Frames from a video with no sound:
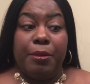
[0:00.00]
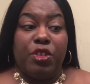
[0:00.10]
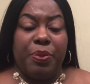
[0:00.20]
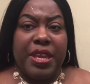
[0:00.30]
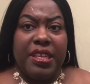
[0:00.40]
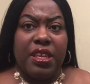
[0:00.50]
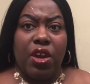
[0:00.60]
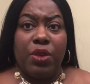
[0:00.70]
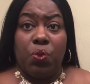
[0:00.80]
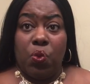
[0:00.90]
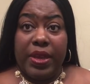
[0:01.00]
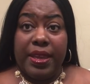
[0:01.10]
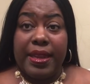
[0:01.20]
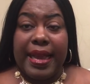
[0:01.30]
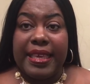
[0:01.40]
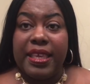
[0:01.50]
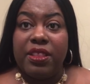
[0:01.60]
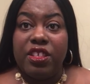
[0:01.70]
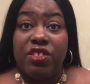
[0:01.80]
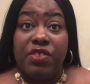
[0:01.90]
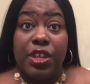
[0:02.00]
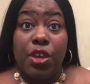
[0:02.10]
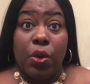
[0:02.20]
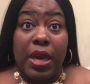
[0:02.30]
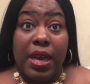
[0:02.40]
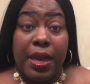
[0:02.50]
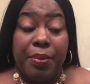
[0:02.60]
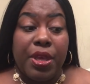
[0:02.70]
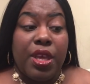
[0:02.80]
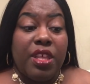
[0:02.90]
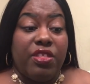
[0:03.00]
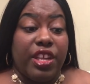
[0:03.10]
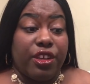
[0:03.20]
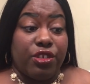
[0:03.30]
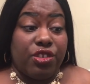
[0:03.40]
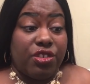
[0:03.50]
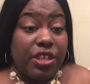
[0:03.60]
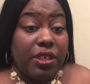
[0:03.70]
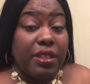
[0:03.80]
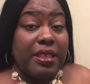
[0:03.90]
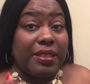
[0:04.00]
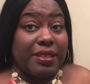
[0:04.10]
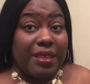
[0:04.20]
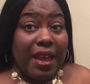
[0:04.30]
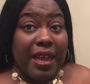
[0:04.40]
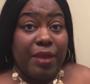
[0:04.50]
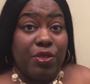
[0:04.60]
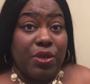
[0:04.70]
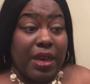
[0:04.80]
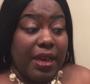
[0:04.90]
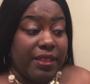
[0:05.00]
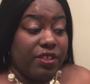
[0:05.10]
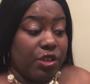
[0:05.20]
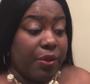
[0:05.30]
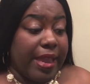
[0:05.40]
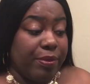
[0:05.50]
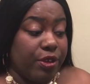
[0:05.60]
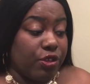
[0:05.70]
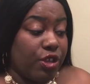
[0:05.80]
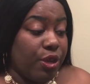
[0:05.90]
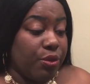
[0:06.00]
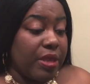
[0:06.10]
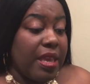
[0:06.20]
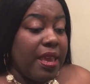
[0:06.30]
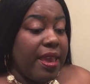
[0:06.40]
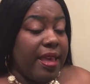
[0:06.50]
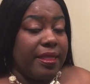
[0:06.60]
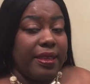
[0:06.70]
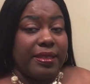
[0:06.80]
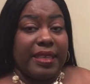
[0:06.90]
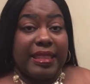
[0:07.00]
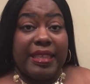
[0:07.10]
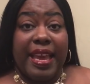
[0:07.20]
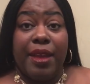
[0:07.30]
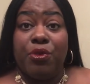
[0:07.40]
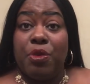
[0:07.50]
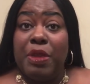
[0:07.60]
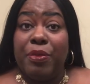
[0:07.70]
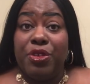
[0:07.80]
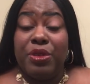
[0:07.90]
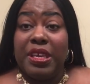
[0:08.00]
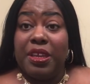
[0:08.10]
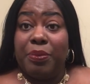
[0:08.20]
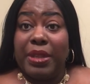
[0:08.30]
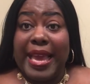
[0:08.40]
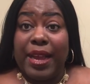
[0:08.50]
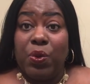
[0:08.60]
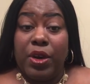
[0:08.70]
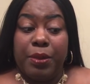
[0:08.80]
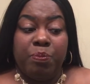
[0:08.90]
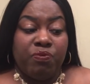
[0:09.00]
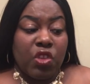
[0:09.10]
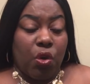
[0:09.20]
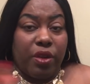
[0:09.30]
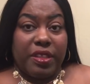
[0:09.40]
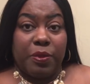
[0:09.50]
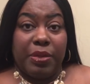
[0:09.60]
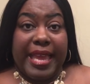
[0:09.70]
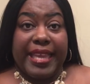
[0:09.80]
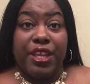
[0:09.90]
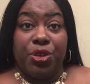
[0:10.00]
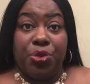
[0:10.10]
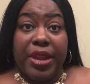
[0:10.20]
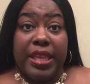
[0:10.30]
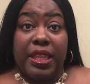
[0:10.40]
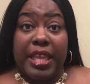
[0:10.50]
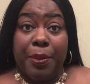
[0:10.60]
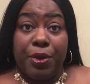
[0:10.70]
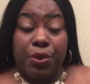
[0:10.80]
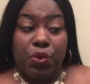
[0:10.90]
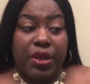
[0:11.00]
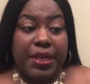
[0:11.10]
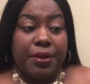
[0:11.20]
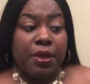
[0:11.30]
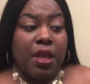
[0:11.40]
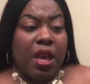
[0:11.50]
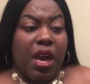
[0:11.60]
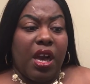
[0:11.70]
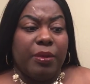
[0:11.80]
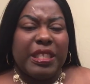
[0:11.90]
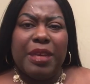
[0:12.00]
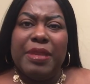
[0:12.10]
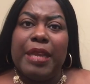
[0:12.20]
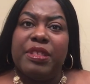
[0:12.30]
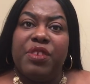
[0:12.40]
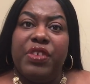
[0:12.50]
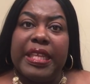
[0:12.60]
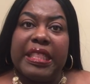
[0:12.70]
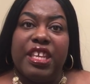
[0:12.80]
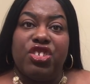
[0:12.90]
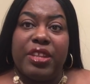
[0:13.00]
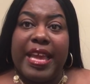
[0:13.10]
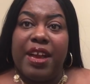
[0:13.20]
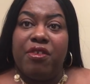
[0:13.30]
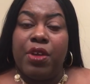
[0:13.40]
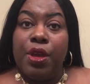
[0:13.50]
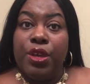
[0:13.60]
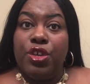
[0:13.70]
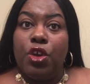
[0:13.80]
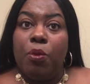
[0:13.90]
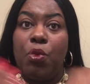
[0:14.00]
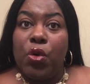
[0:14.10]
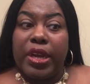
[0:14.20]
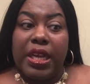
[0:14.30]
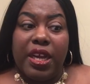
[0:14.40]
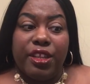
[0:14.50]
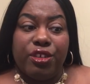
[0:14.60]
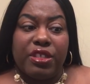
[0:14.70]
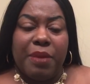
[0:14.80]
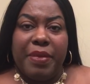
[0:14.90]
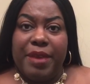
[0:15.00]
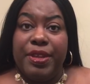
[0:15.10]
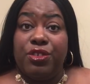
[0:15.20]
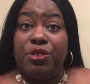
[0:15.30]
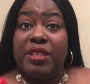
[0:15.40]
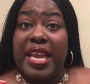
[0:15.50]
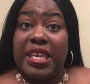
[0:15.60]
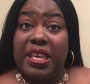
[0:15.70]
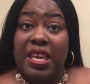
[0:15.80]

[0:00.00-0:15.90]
Depending on when I get this video up, there still is time, you guys, to grab your tote and things like that. Remember, you can get a black one or this black and gray leopard one. Sometimes I feel like they should have, you know, more colors and maybe do that